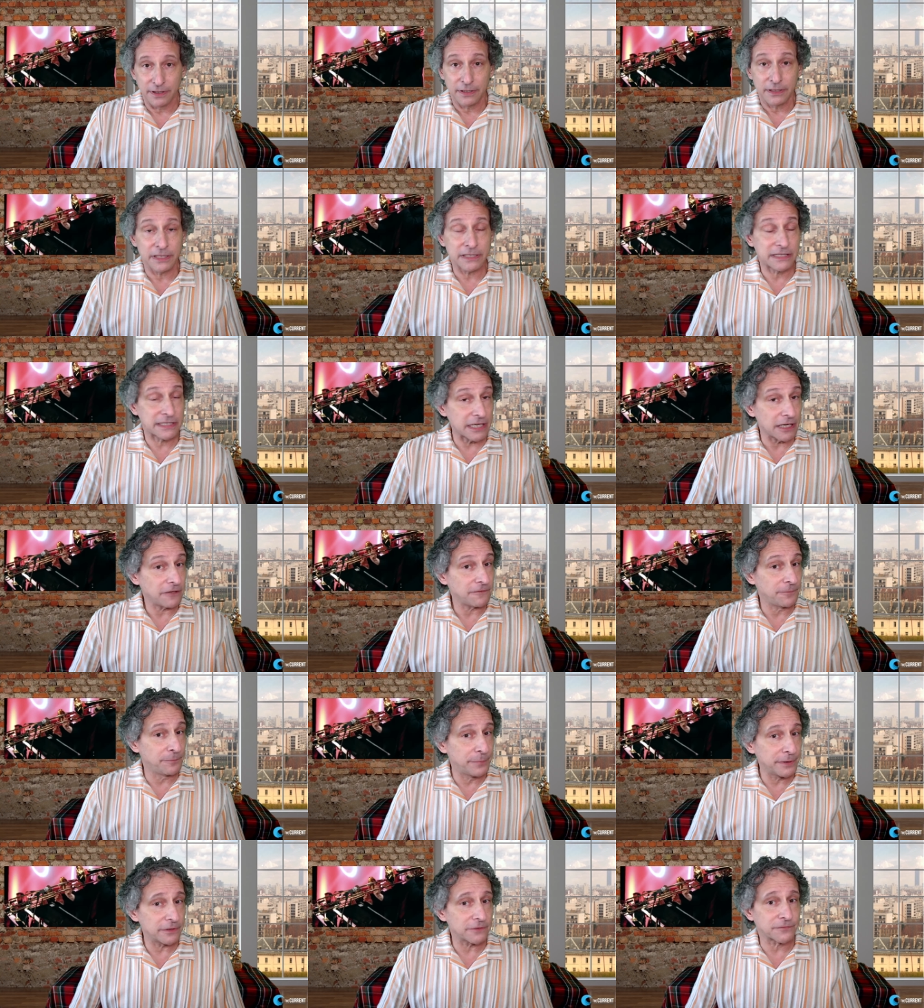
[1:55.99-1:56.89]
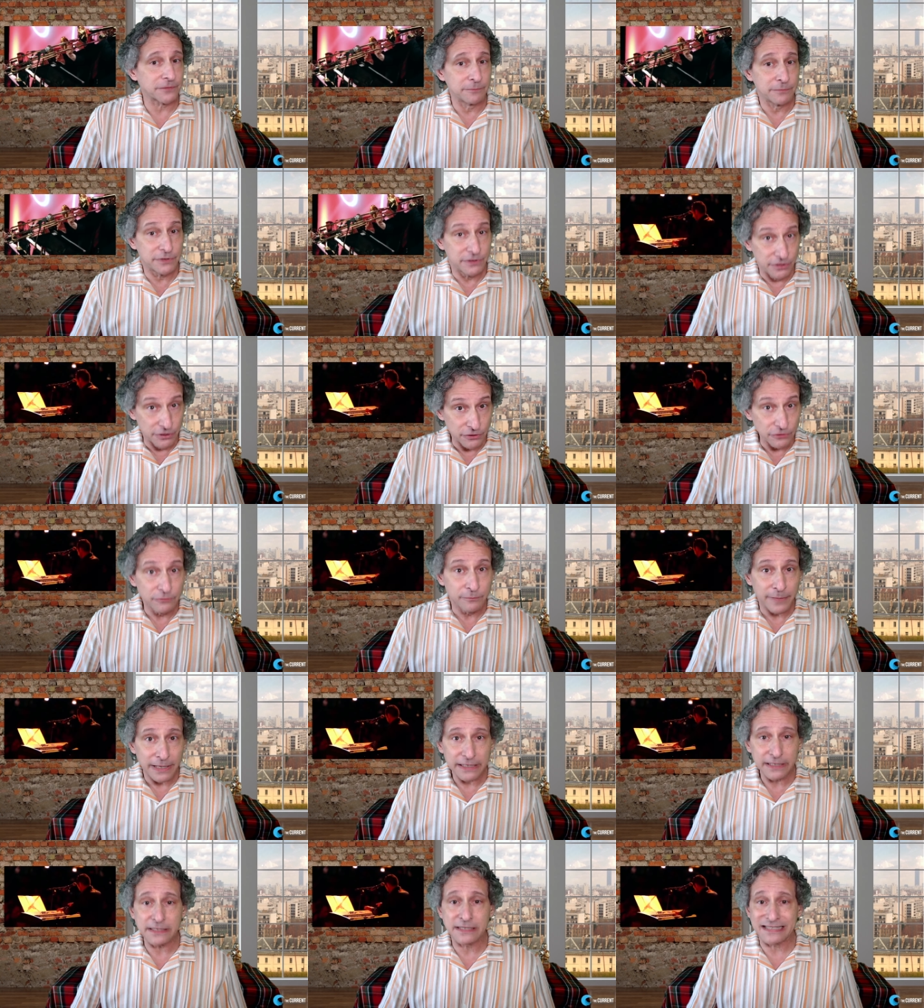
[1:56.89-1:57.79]
itself built from too
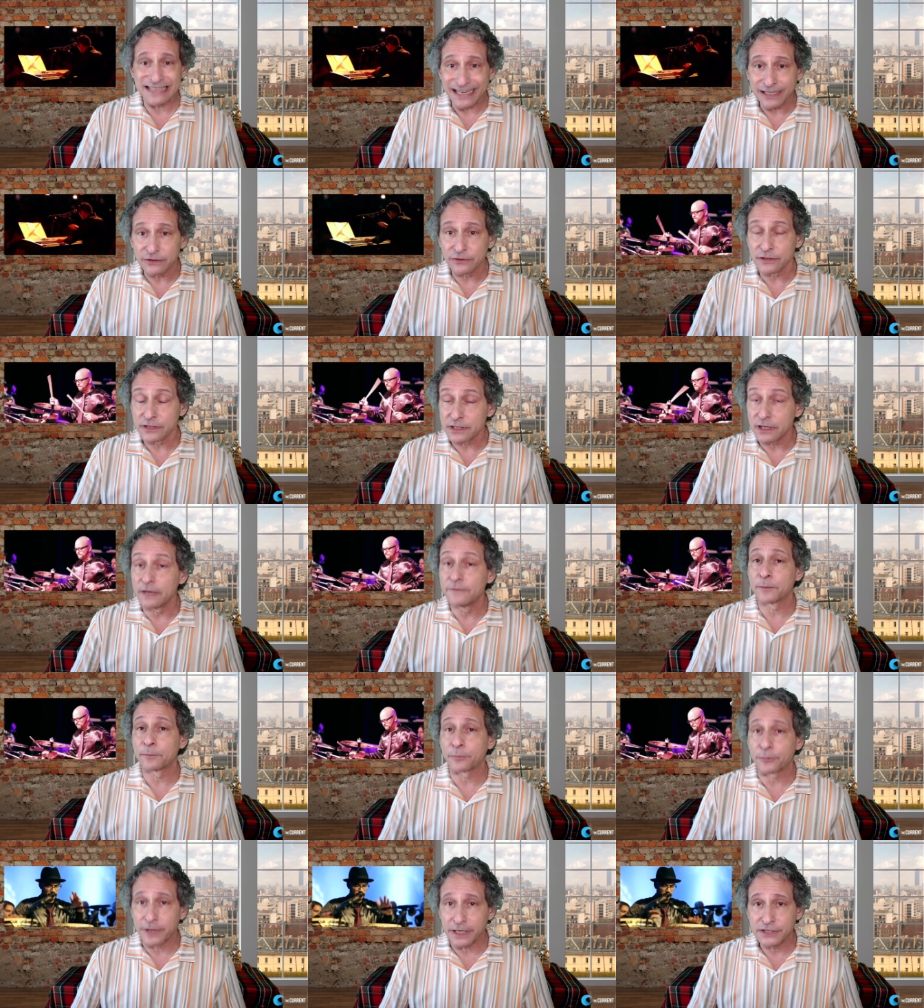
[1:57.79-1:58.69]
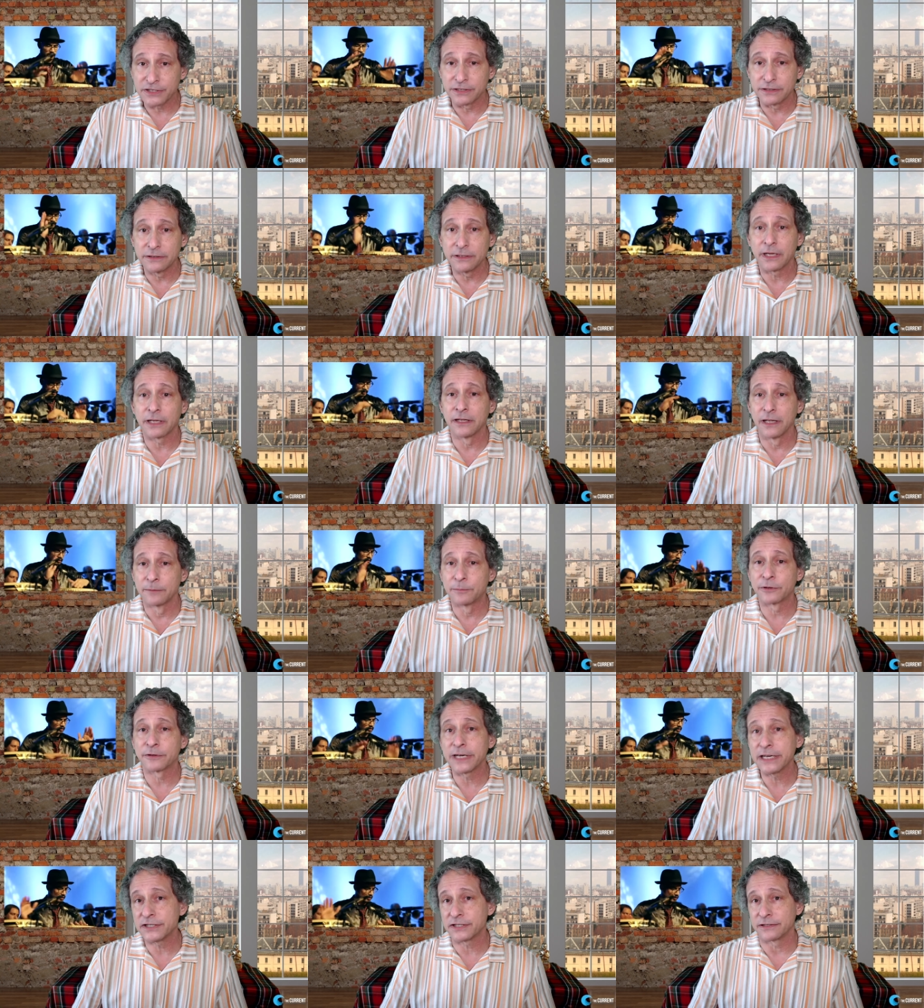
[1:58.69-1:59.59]
many cycles of oppression and
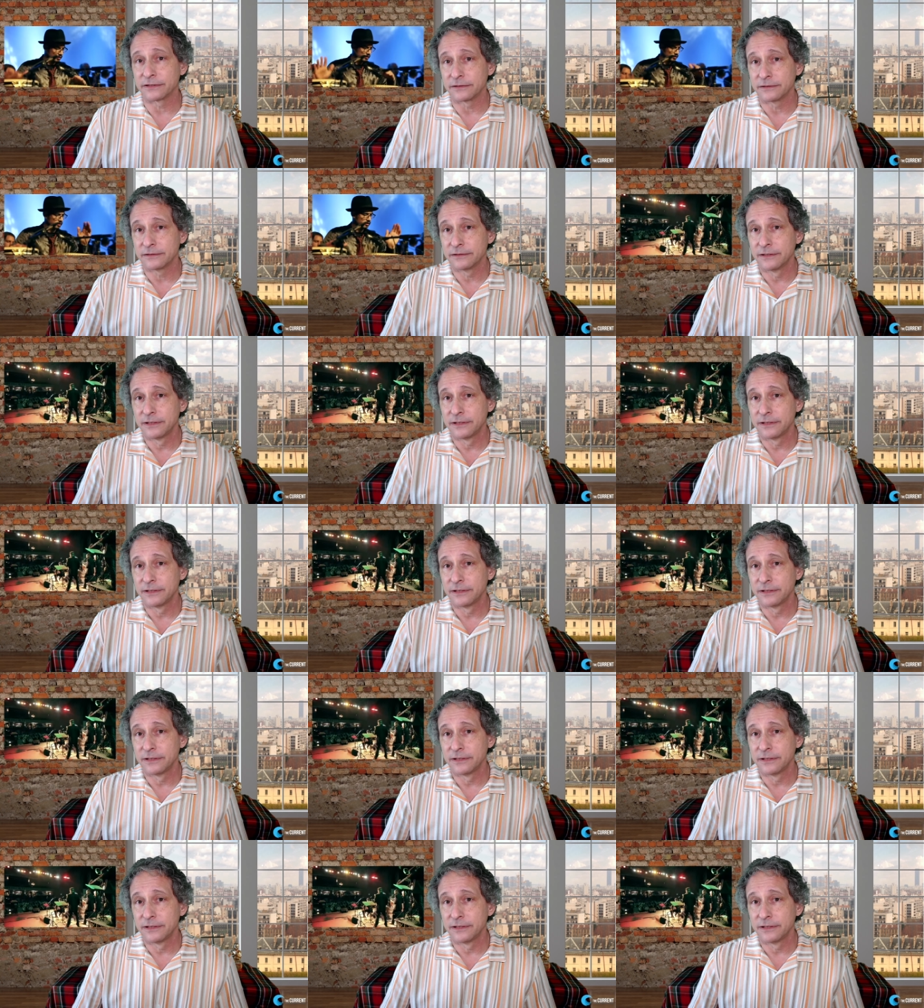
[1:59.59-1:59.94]
liberation.